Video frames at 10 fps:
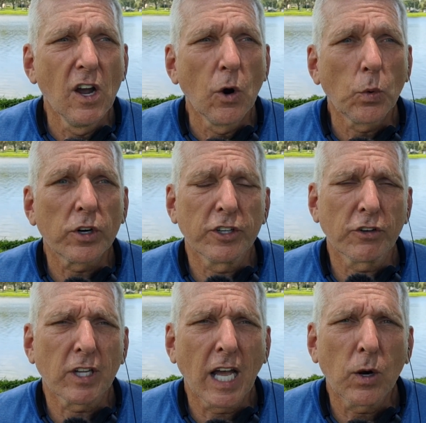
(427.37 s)
where you're
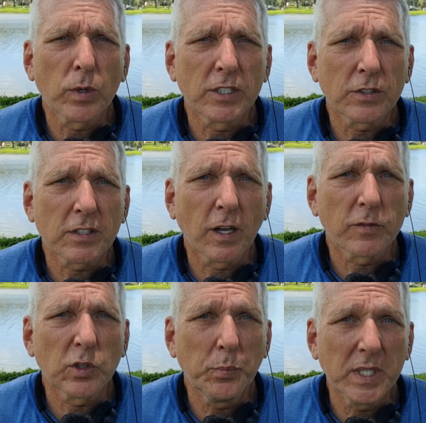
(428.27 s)
allowing yourself
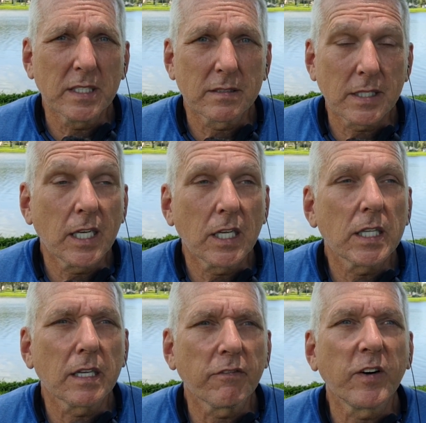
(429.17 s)
to be
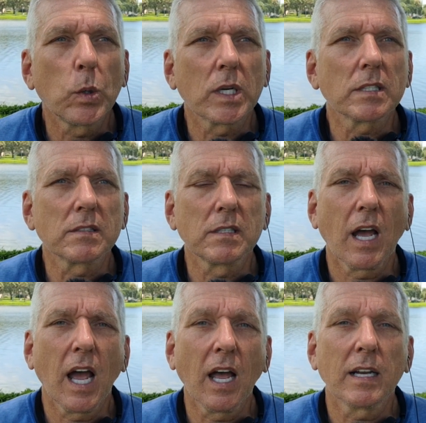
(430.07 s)
singly focused
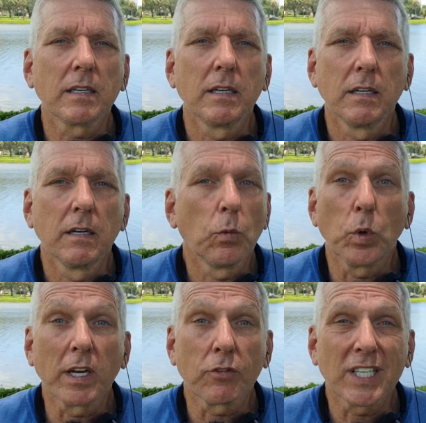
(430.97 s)
on
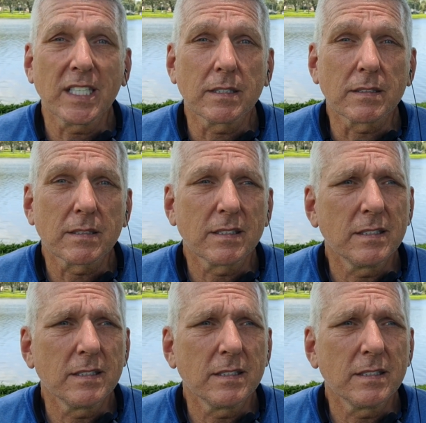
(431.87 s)
whatever it is.